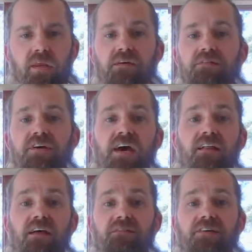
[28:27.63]
If you can't
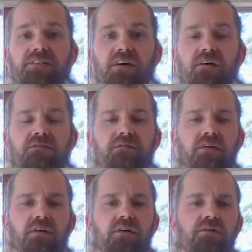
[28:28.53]
love yourself,
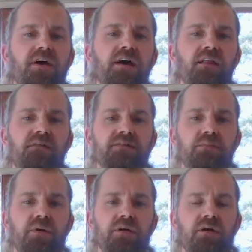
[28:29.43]
you can't love
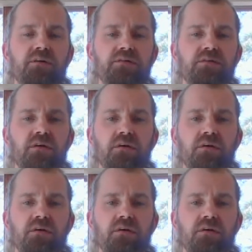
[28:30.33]
somebody else.